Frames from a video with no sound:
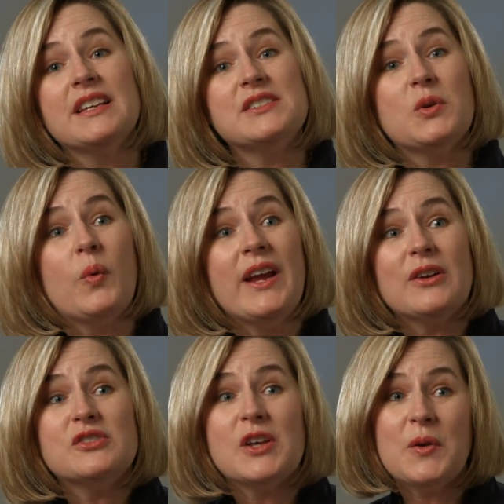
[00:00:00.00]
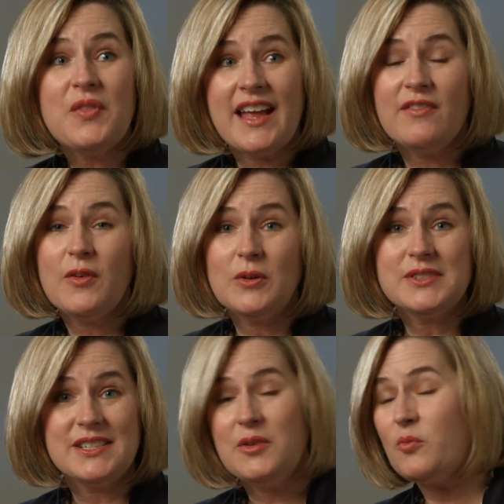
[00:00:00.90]
So we are so thankful
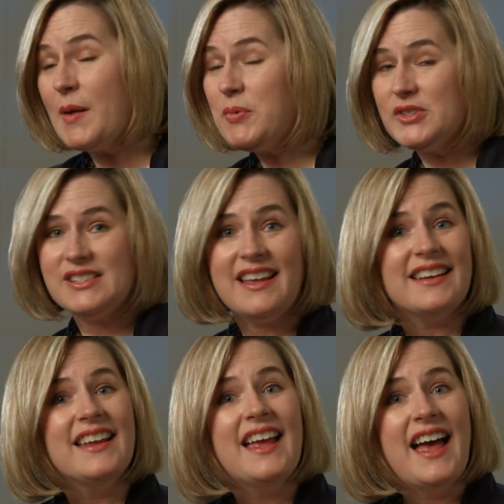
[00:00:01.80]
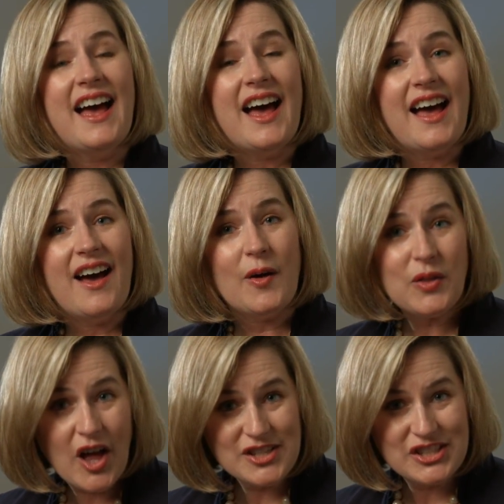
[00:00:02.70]
to represent
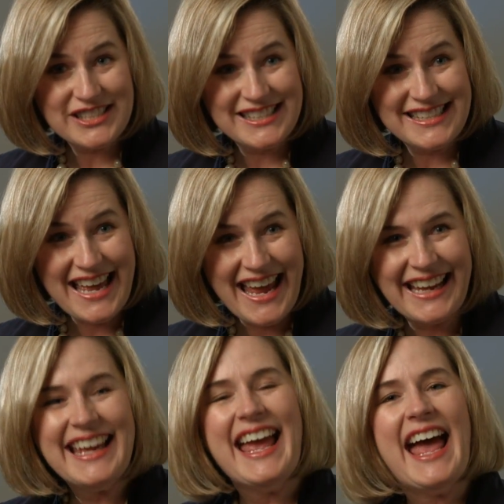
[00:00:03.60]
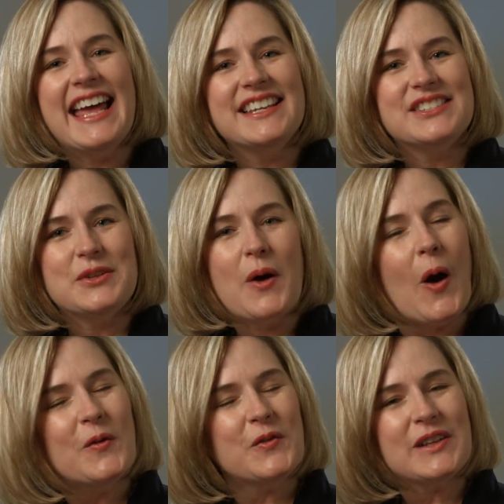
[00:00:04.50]
Hologic today and to
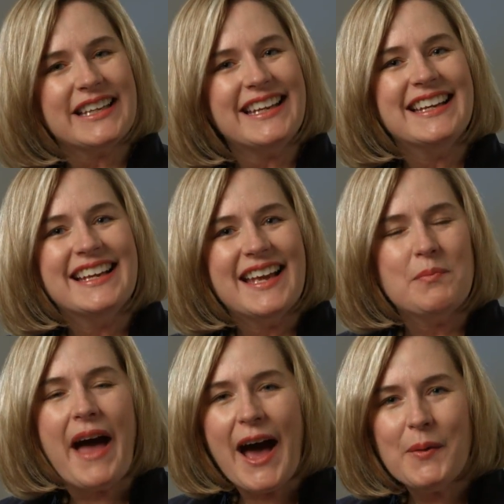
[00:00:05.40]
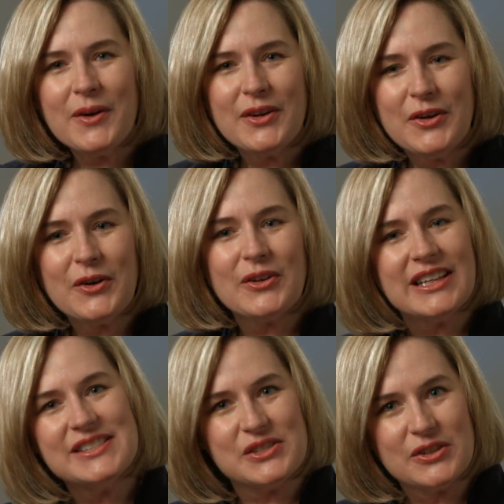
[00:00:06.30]
hopefully empower your
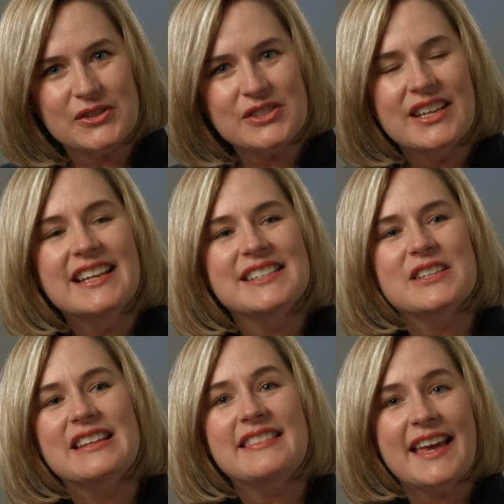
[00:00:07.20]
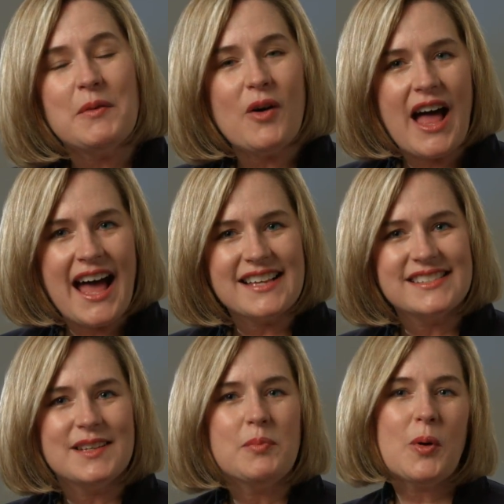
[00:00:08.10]
listeners so that they will
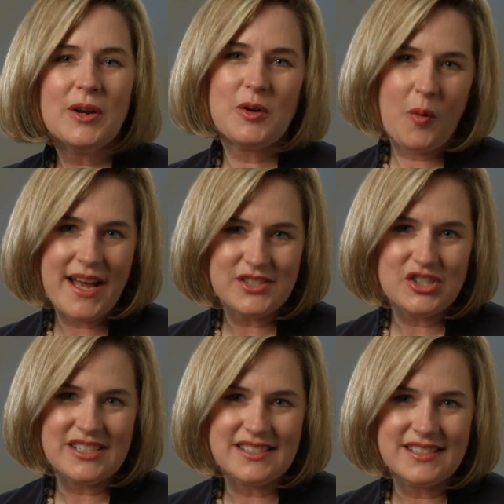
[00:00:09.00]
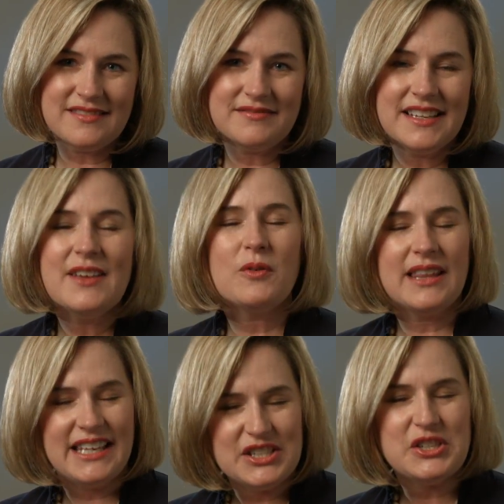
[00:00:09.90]
ask the important questions
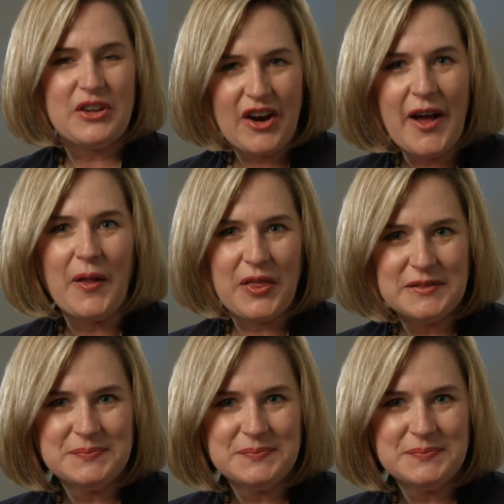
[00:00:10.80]
related to their health.